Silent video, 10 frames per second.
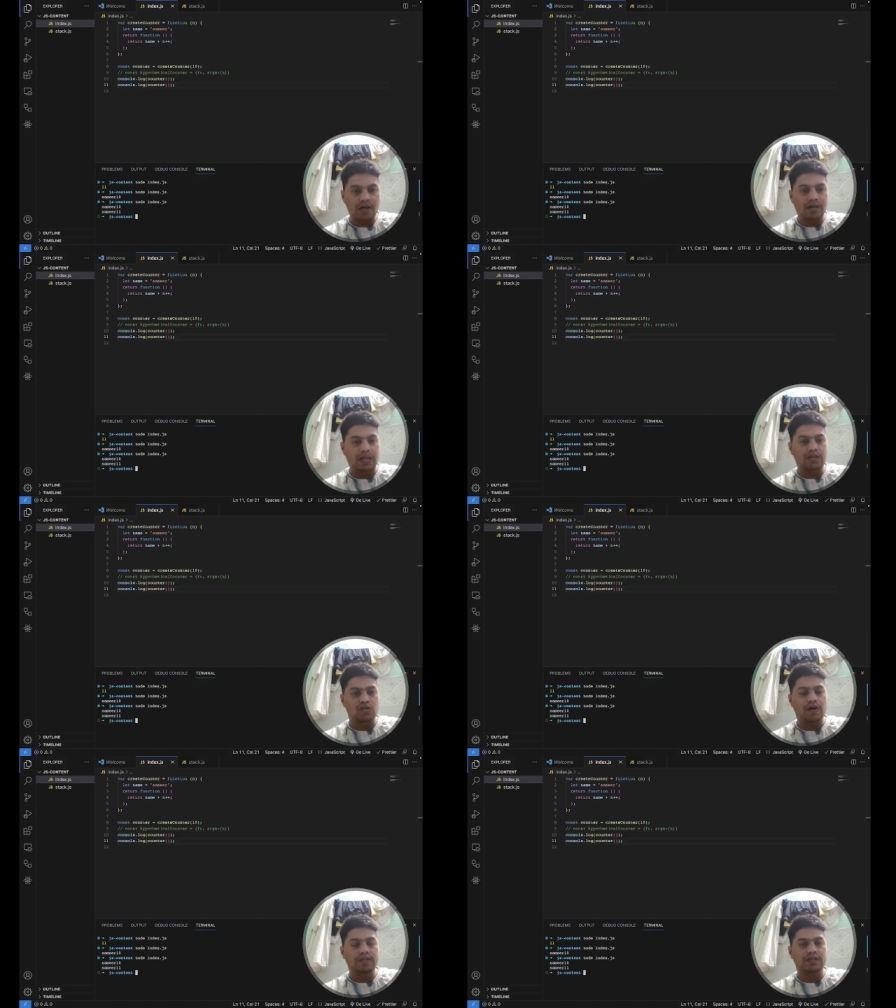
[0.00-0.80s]
teach you
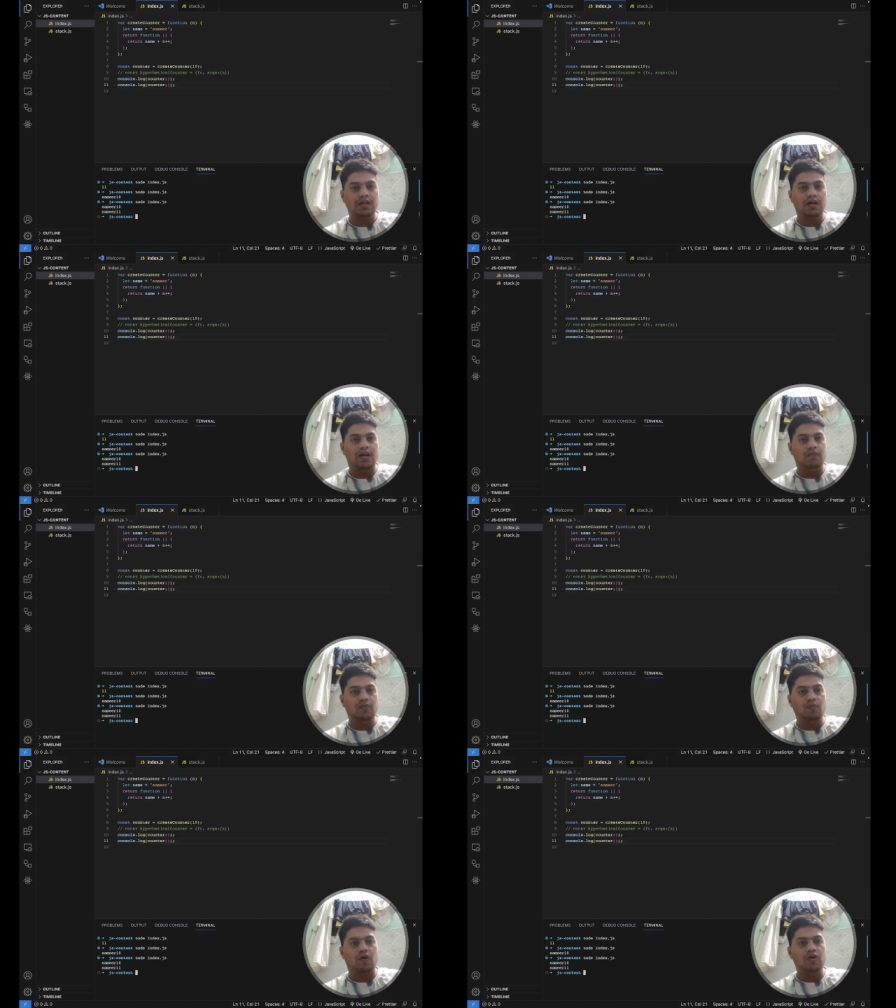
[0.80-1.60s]
guys. If
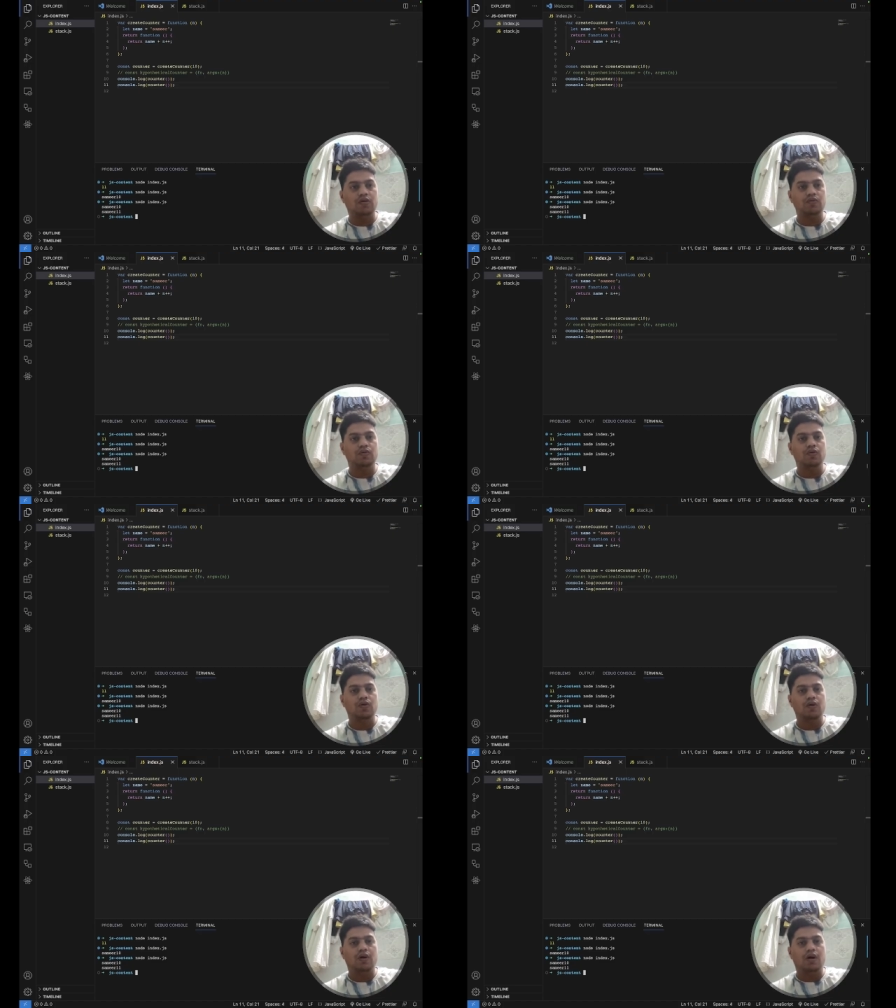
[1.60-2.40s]
you want to
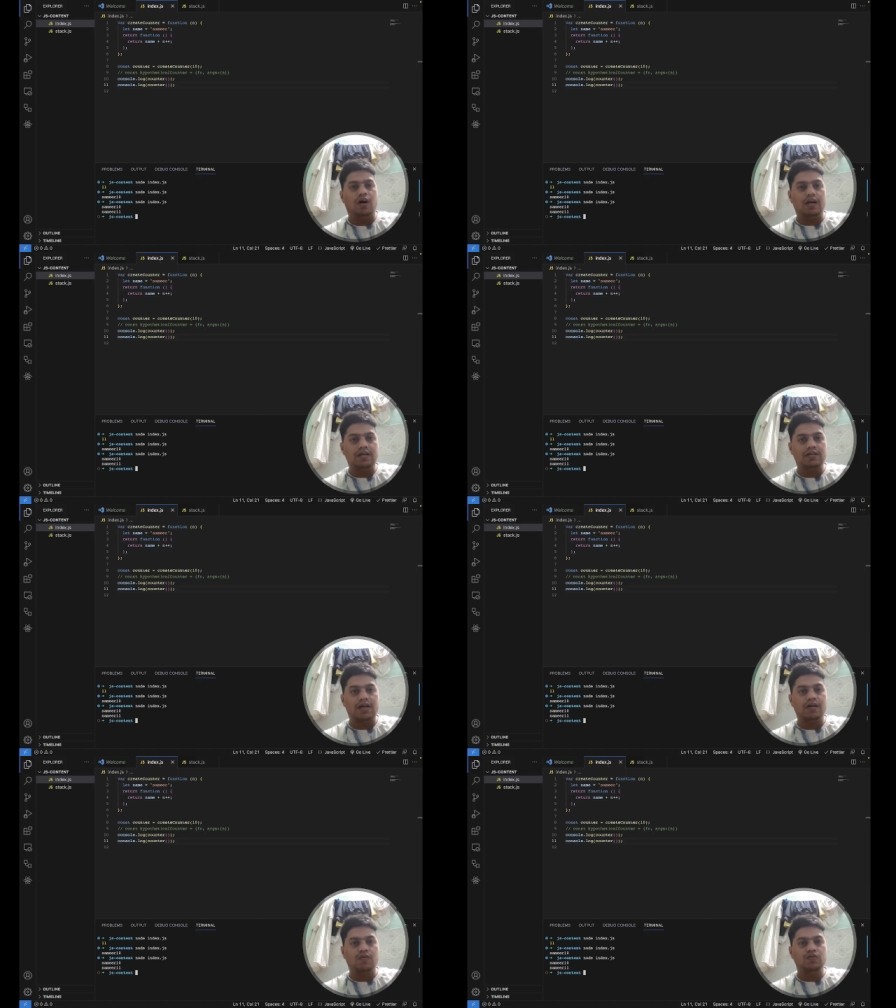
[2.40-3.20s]

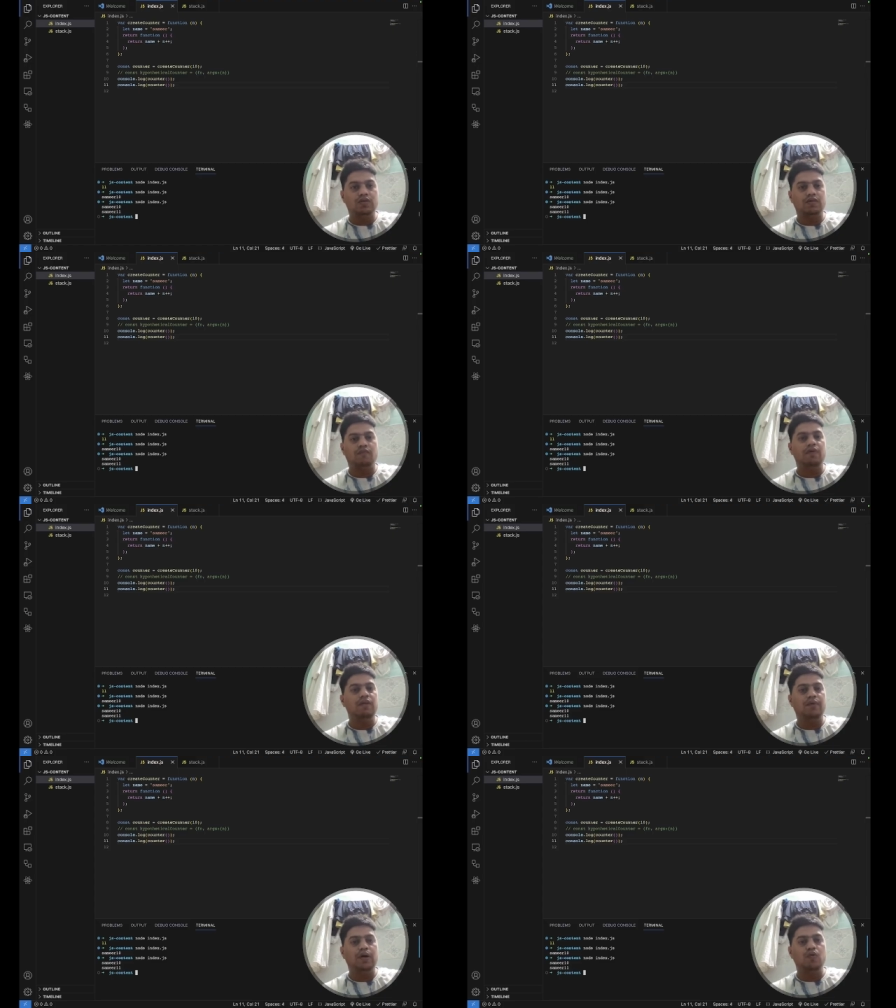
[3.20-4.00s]
understand closures, feel
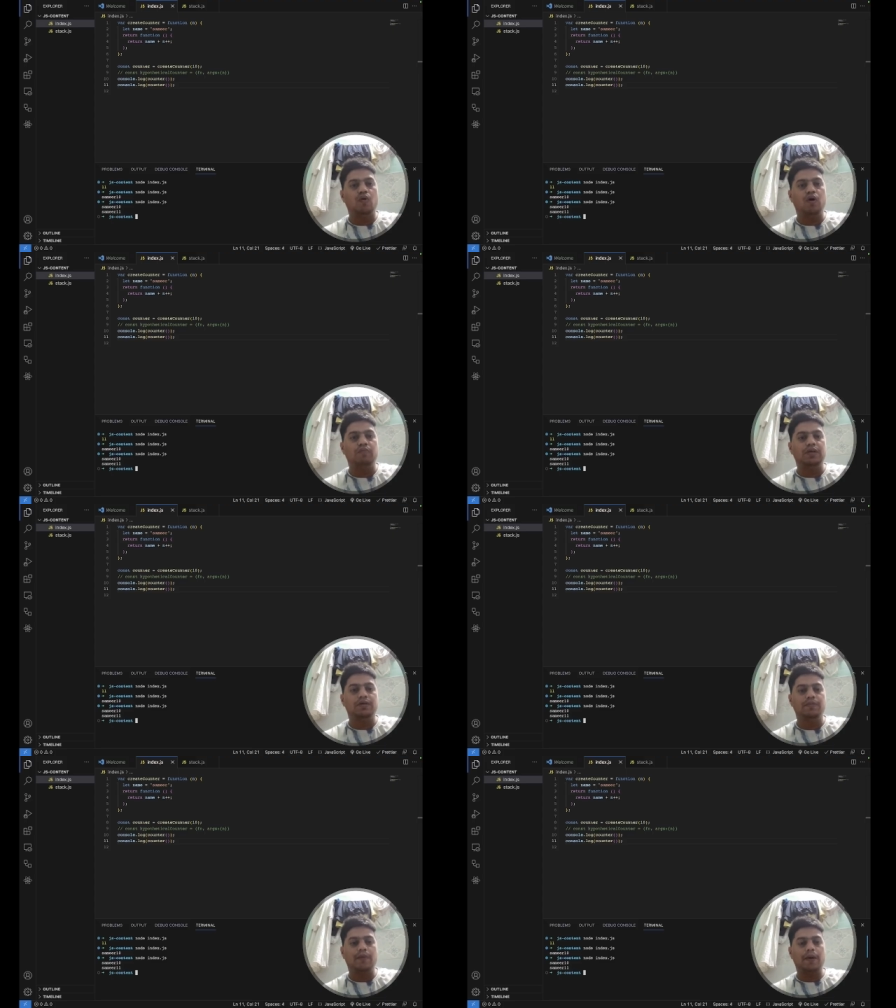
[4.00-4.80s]
free to call me.
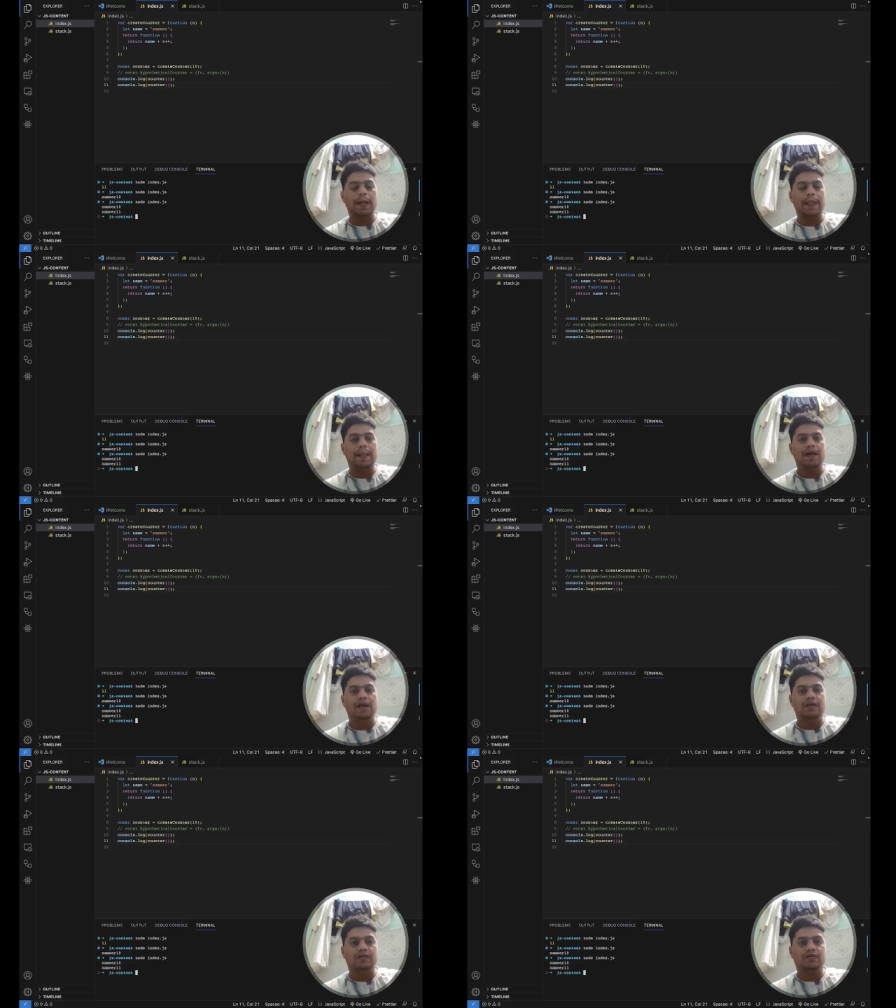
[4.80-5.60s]
Okay,
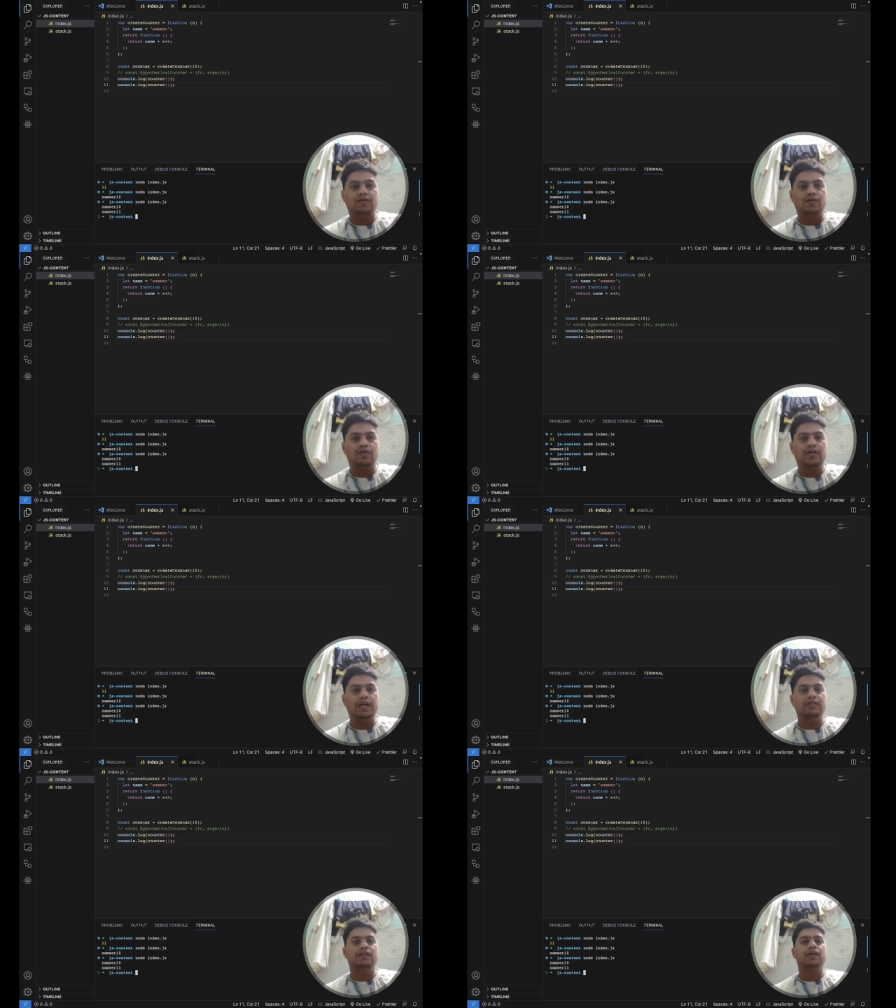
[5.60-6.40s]
so that is it,